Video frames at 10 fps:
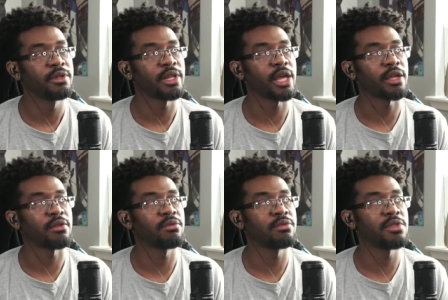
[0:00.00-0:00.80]
Like,
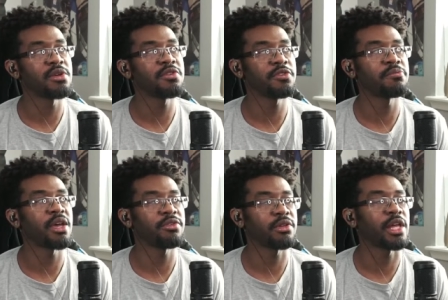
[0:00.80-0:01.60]
there is a
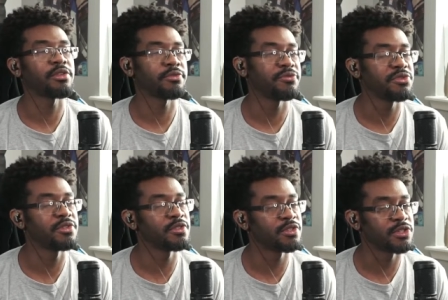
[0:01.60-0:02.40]
master class of
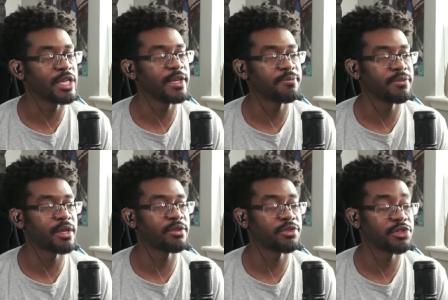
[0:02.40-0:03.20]
footsies in this game
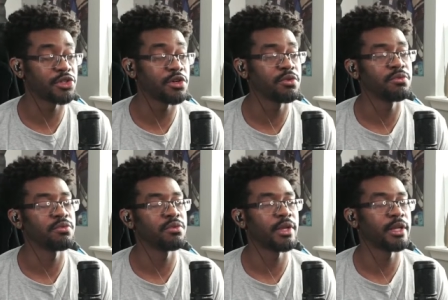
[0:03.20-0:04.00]
that are shown
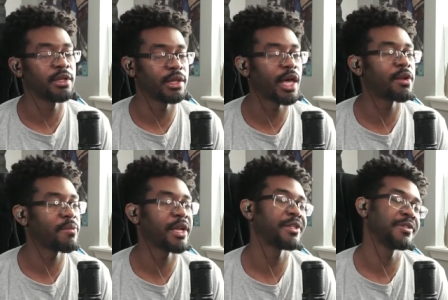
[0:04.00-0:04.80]
in a lot of
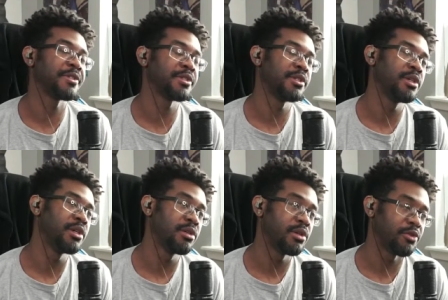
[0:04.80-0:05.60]
matches.
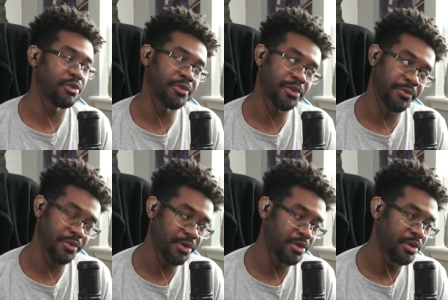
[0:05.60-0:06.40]
Street Fighter four.
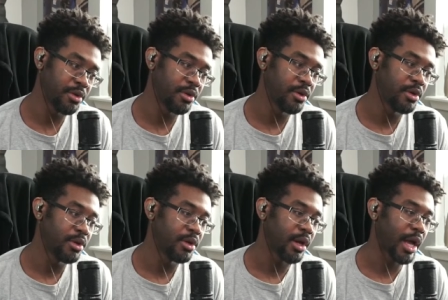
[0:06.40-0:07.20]

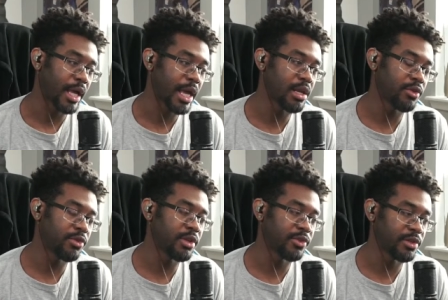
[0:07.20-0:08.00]
I can't
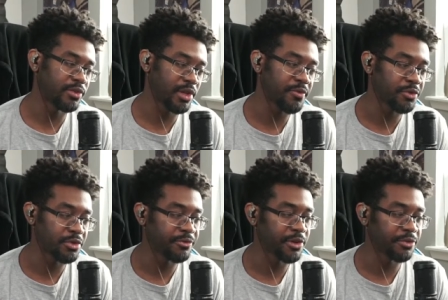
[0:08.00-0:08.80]
necessarily say the same for
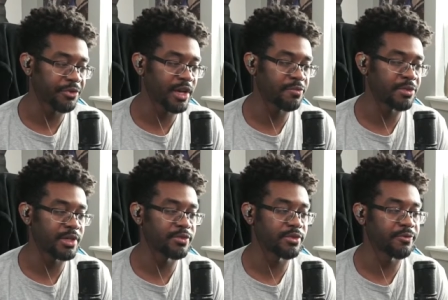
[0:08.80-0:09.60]
Street Fighter five
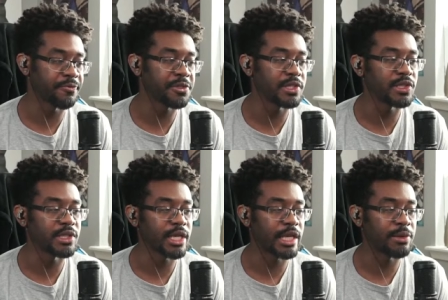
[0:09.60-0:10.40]
because the footsies in
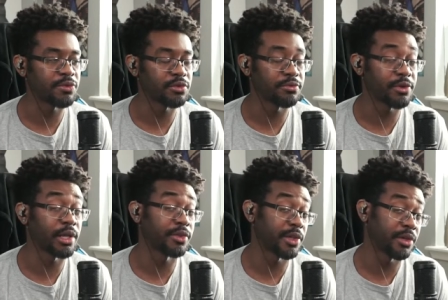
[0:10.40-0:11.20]
that game are so
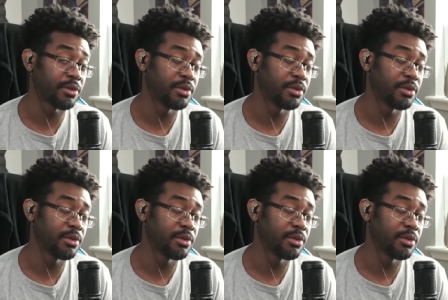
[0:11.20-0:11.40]
volatile.